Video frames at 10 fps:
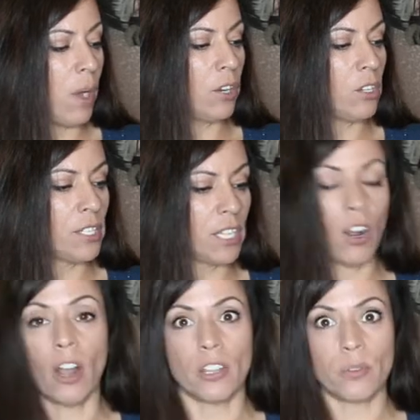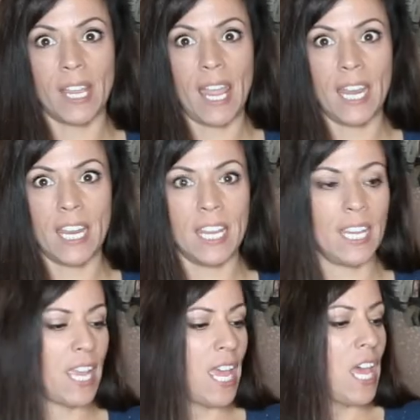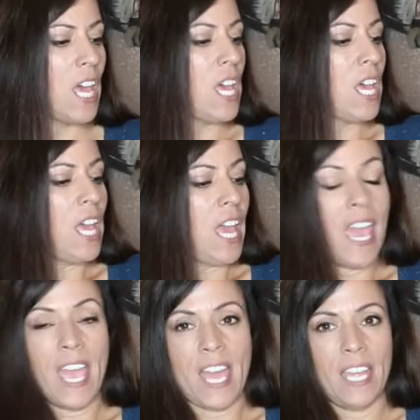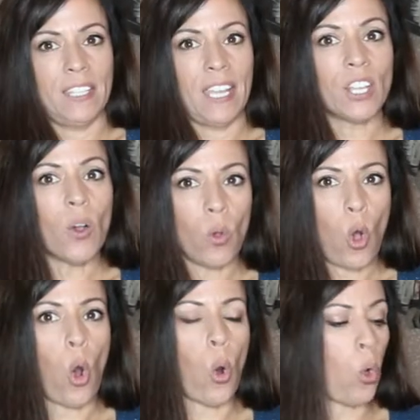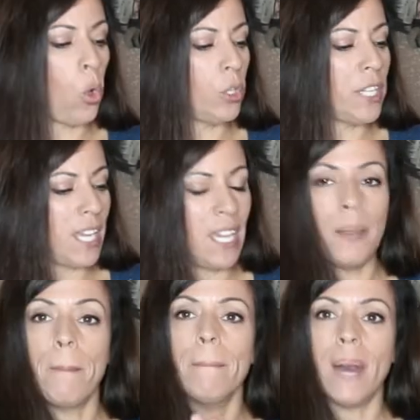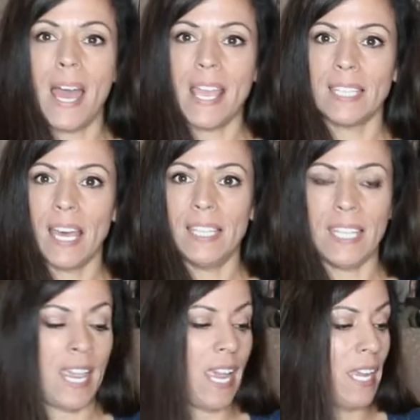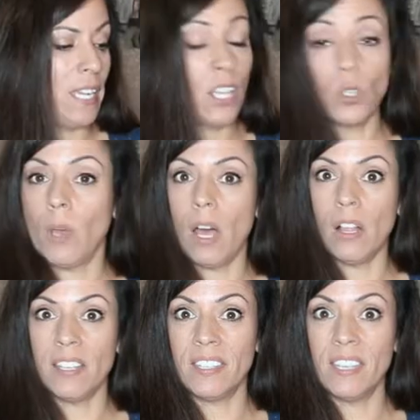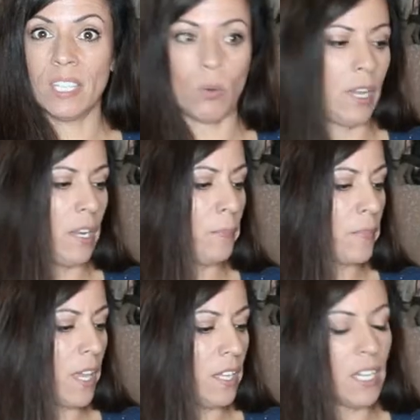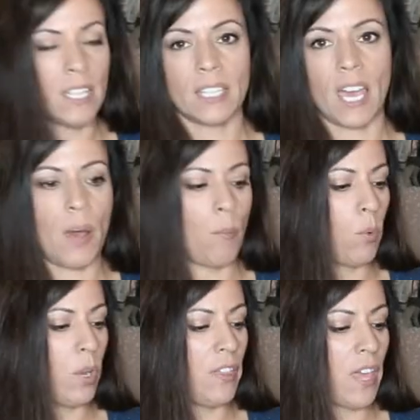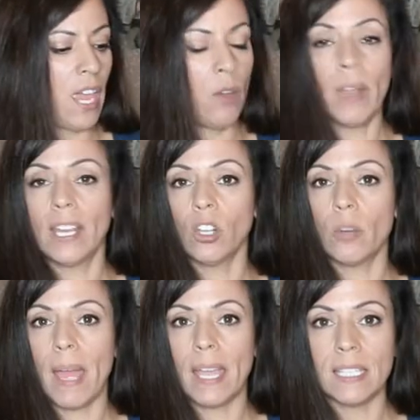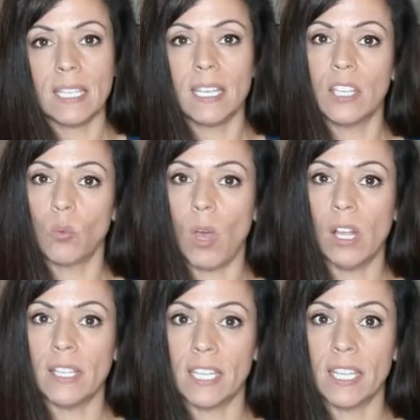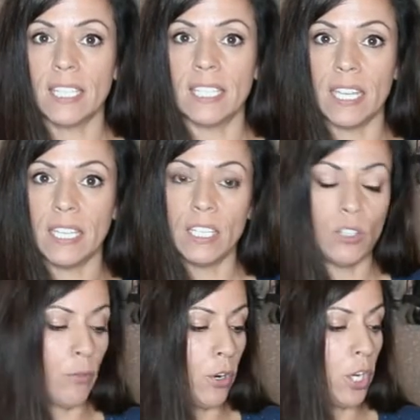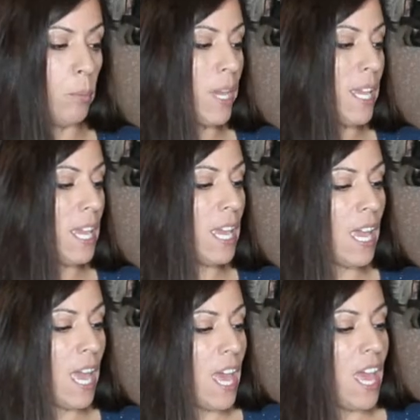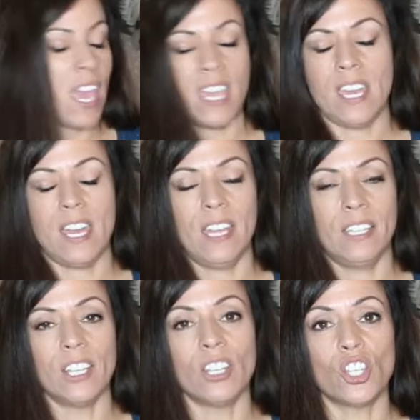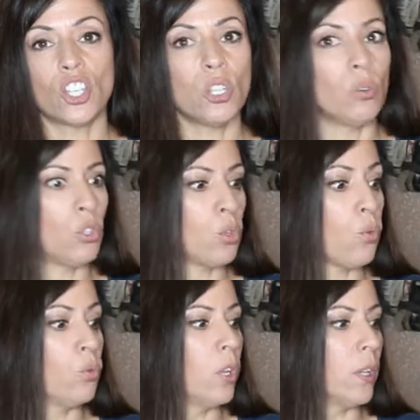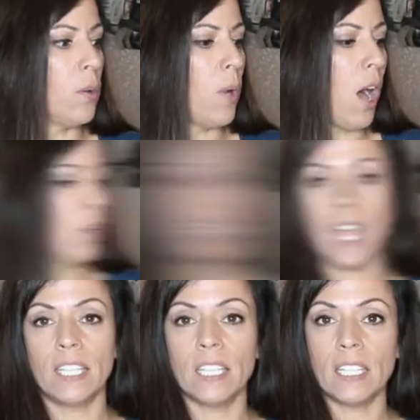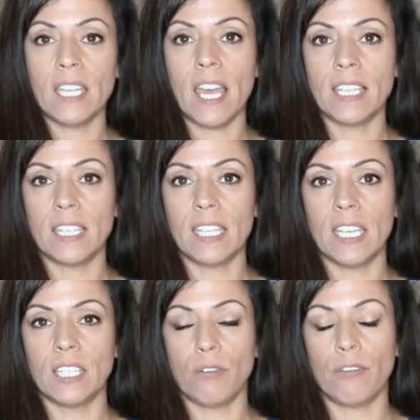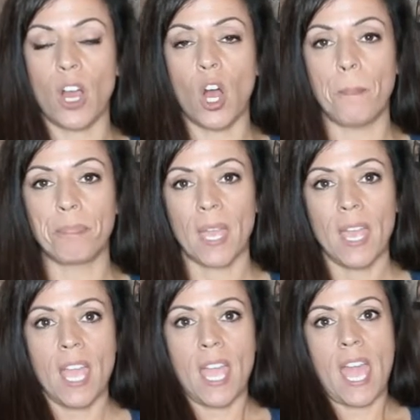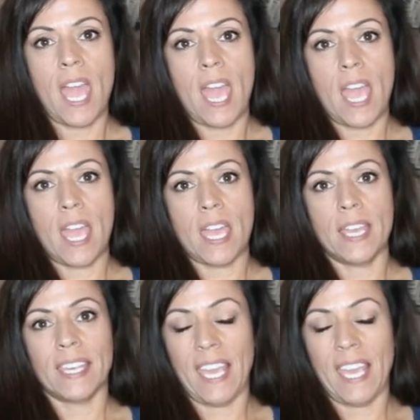models that are 380 and they don't hold in my size hand as well as this one. It does come with a regular magazine as well as an extended for your pinky, and it shoots really well. And I did test it from a